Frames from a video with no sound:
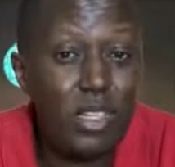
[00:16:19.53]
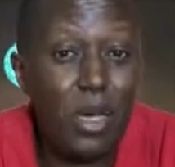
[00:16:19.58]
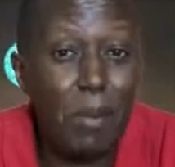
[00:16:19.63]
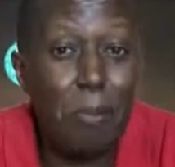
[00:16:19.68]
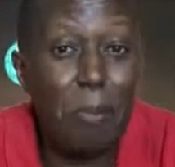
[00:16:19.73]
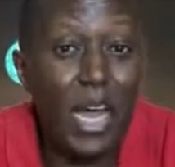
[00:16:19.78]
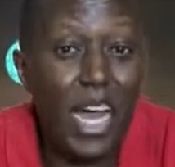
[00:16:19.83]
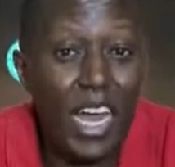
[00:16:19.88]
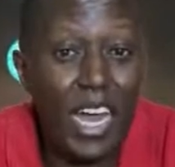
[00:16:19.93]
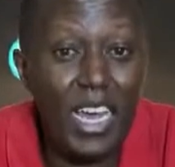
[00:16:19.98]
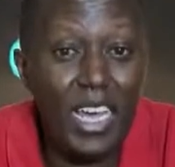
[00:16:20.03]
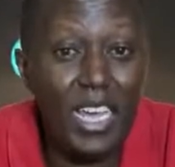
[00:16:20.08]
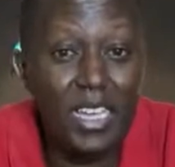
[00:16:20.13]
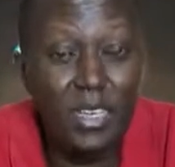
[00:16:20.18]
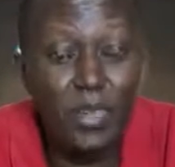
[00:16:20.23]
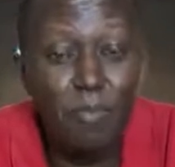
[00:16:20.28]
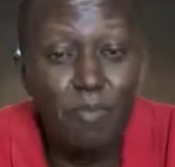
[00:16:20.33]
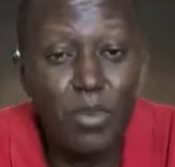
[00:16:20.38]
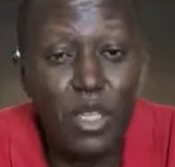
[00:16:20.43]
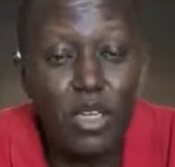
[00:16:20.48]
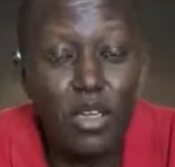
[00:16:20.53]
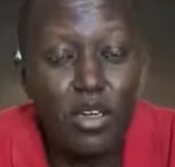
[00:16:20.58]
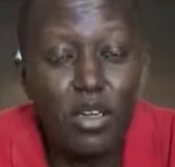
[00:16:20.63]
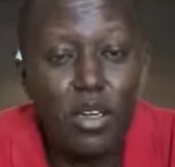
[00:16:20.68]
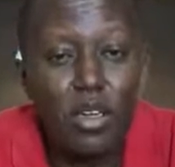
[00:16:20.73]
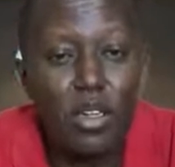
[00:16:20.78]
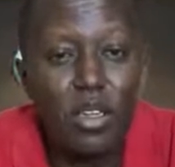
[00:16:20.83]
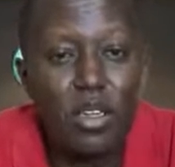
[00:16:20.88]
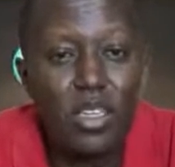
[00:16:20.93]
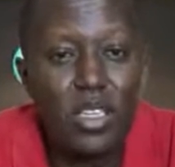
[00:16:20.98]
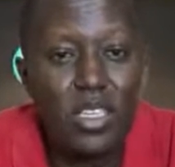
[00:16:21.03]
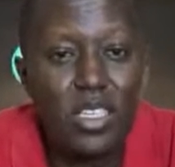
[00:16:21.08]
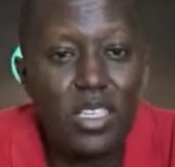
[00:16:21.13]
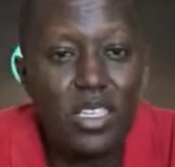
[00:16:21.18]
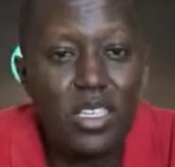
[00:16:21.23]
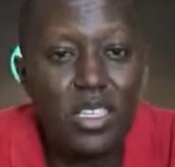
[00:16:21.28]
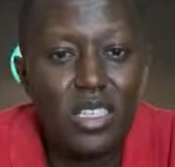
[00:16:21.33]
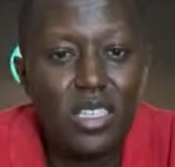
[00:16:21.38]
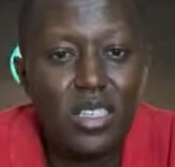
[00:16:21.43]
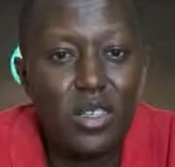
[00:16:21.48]
buy
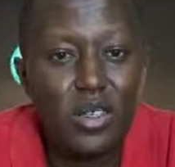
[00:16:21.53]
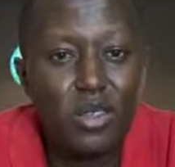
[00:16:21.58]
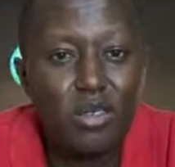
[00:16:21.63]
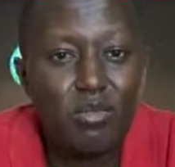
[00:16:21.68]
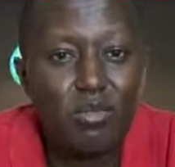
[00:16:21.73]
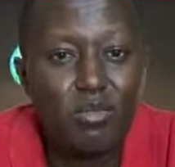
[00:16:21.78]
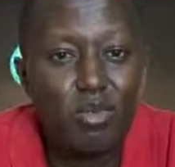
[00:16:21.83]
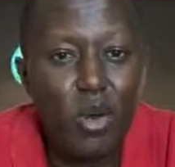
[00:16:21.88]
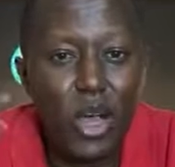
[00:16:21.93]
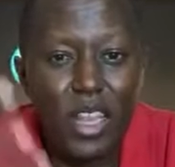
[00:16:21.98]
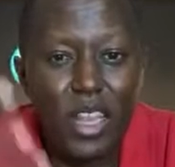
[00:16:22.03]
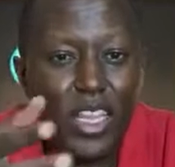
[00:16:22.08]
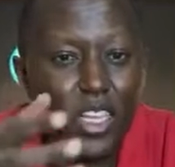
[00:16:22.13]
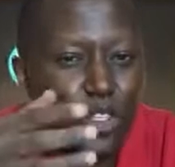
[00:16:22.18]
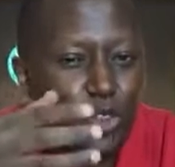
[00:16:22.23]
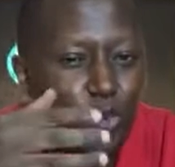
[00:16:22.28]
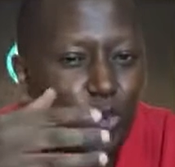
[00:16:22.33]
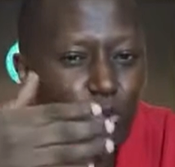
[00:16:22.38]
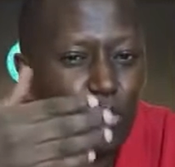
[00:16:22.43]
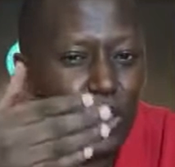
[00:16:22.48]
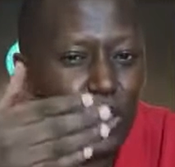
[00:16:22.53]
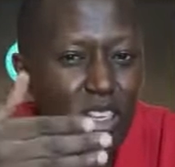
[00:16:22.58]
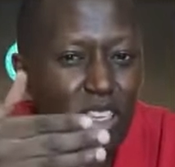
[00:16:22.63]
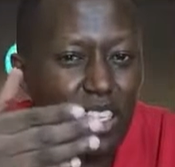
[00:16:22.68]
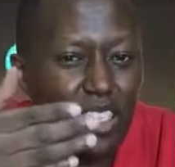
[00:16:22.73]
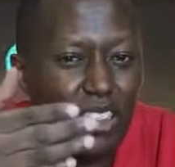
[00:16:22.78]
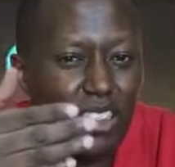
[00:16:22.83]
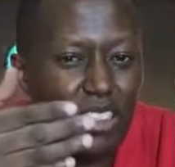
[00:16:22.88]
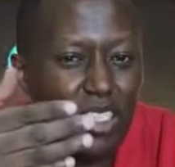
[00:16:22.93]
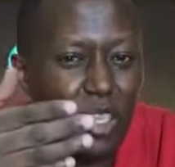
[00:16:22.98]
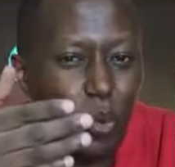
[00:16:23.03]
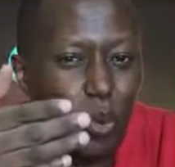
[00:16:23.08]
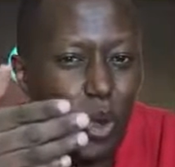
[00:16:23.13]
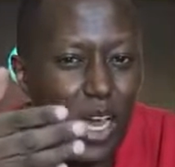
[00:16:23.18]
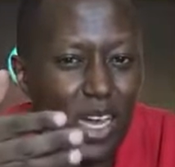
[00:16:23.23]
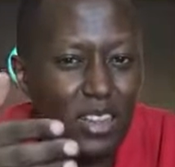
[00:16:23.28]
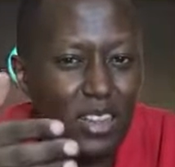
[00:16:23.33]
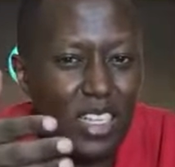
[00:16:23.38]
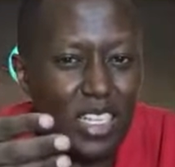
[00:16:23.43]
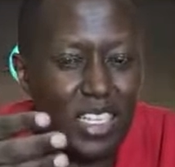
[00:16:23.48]
the one that you feel is the
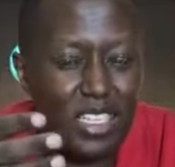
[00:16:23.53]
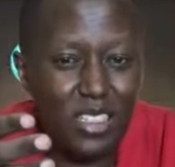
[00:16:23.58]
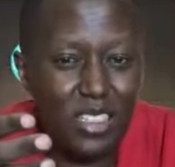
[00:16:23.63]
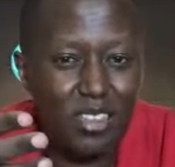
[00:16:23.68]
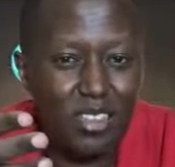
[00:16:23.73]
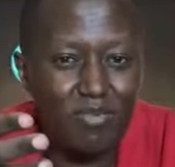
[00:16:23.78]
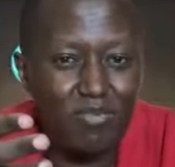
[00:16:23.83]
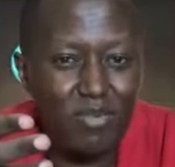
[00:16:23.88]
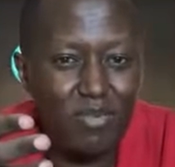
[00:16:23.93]
one that